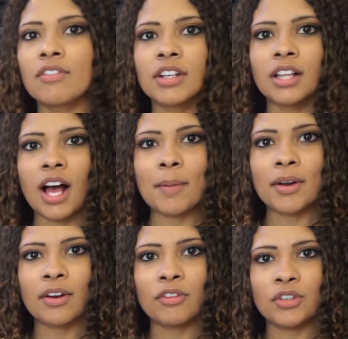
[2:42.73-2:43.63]
to climb. I
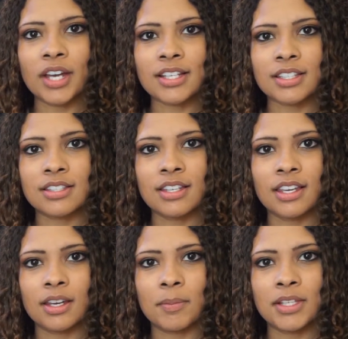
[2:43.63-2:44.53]
don't know if you guys can
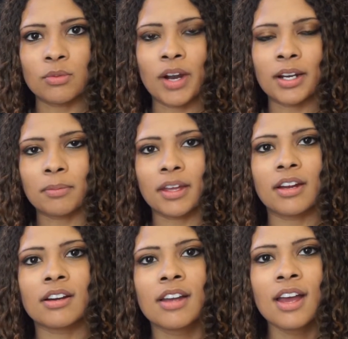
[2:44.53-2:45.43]
see him, he's right up
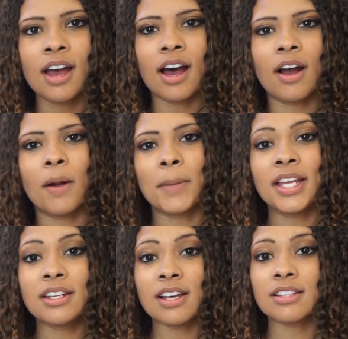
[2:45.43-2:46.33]
there.
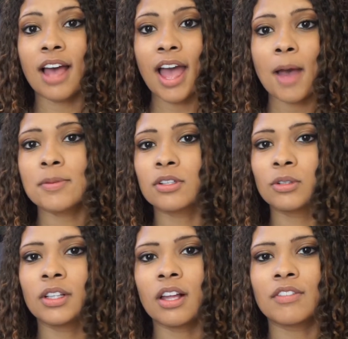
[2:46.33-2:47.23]
He does
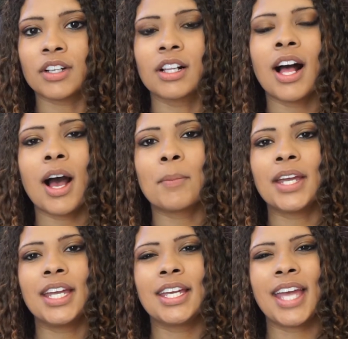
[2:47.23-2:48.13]
absolutely love to climb,
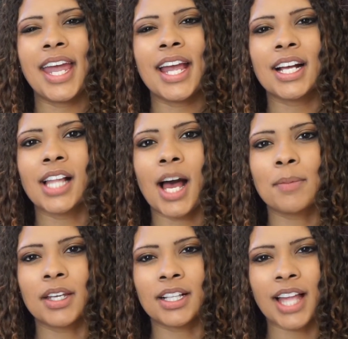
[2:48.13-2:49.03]
but he can't
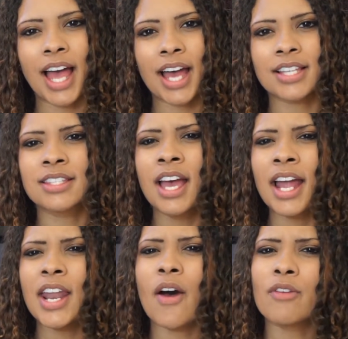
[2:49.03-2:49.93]
climb the glass.
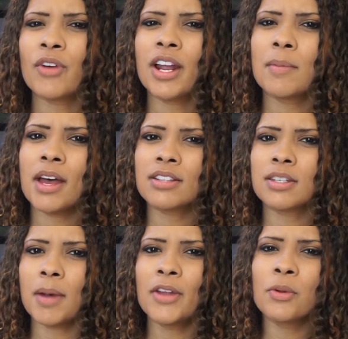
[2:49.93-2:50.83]
Now, I've read about
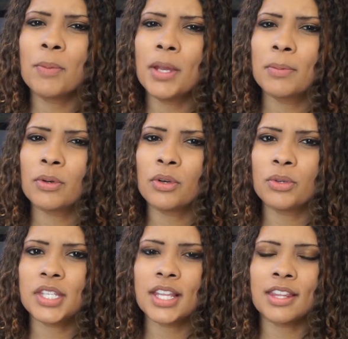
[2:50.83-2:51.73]
some other people
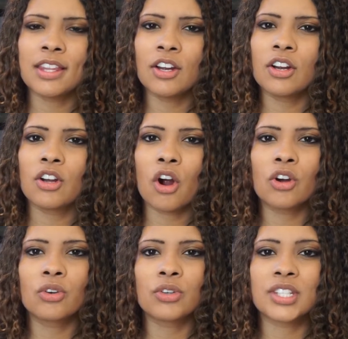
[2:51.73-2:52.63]
who said that their
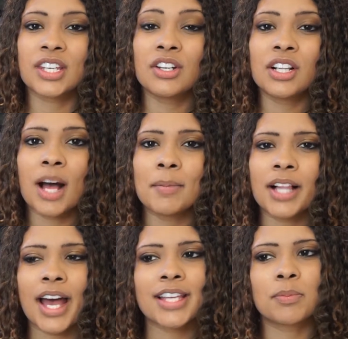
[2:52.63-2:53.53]
gargoyles could climb
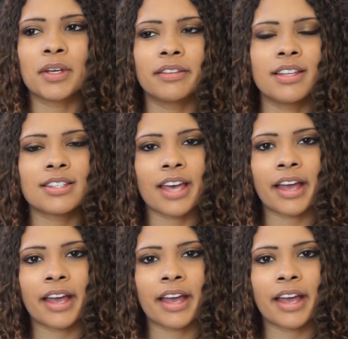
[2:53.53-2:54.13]
glass, but this guy